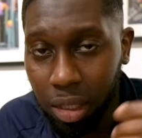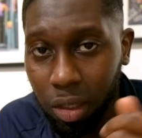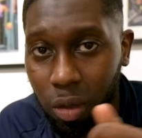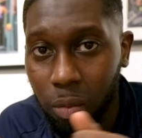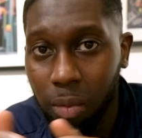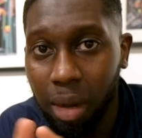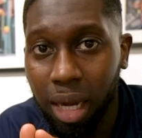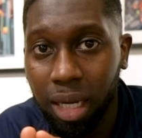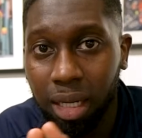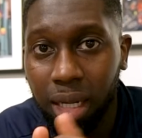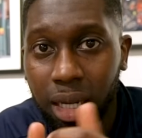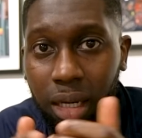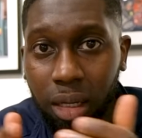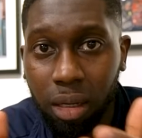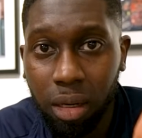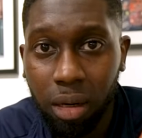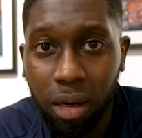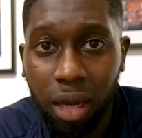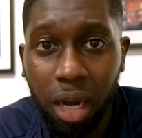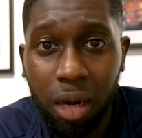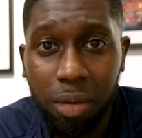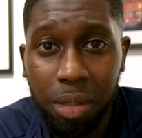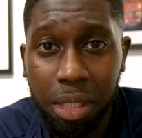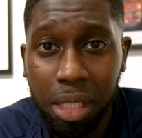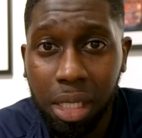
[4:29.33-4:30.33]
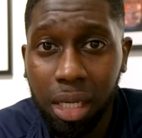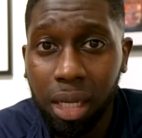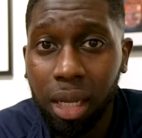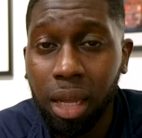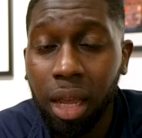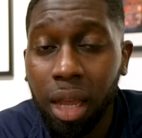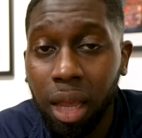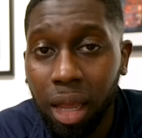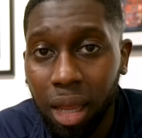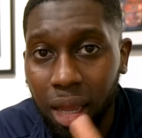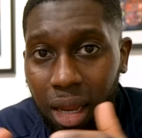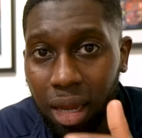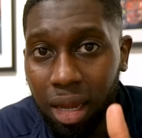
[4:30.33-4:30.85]
You might learn concurrency
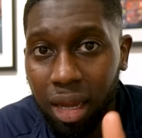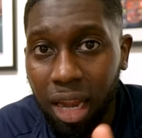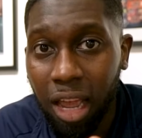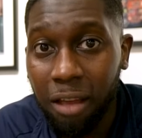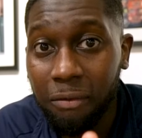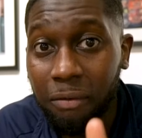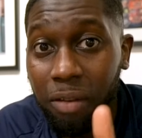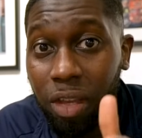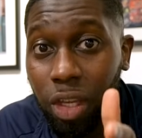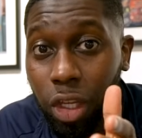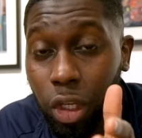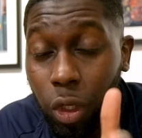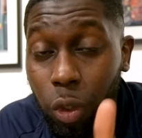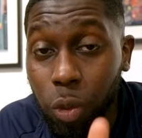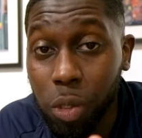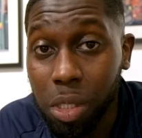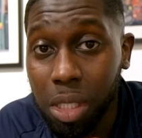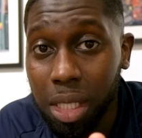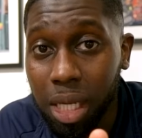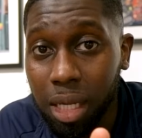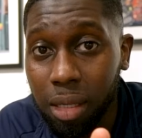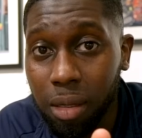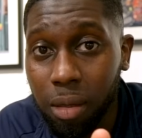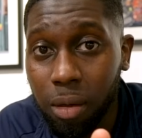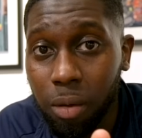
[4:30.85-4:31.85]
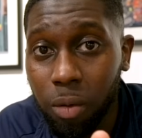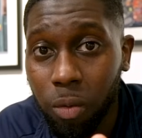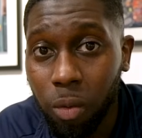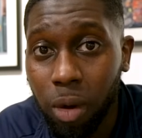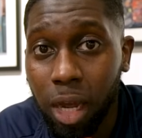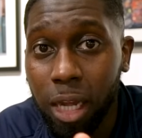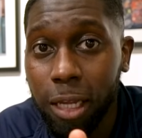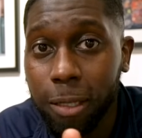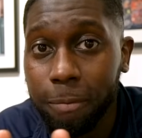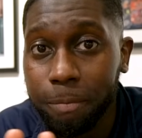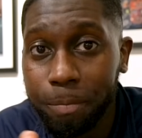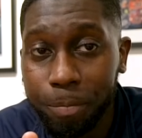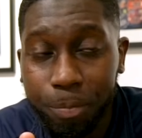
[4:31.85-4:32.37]
and never use it,
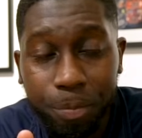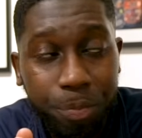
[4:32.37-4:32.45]
right?